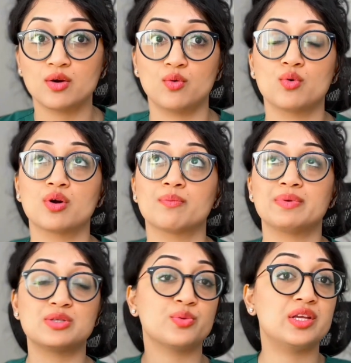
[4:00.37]
or
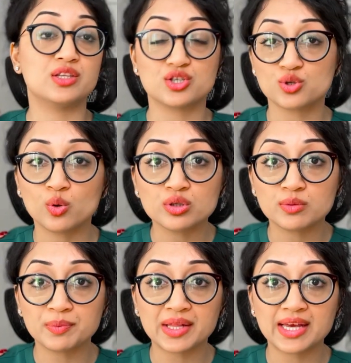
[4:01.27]
between the shoulder
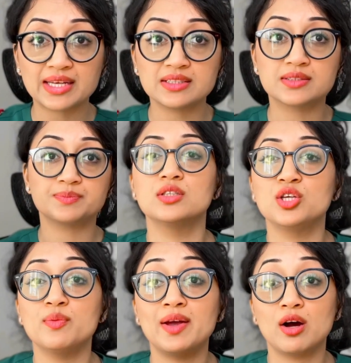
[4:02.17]
blades.
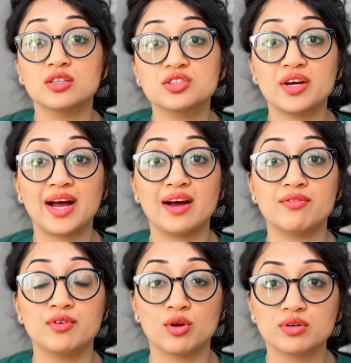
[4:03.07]
You may also
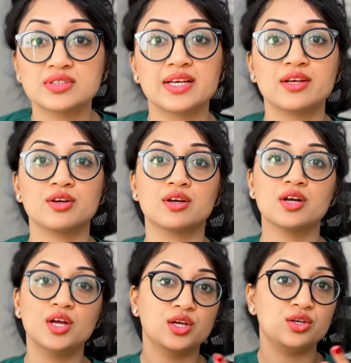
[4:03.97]
have noticed that your
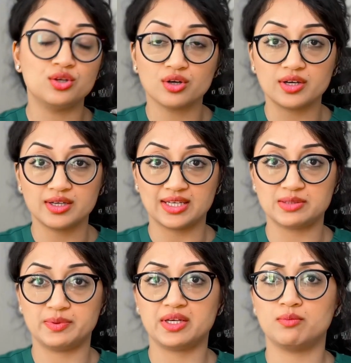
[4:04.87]
urine has
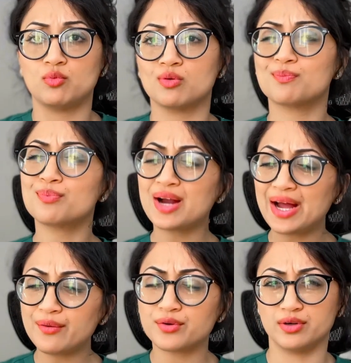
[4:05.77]
become more brown or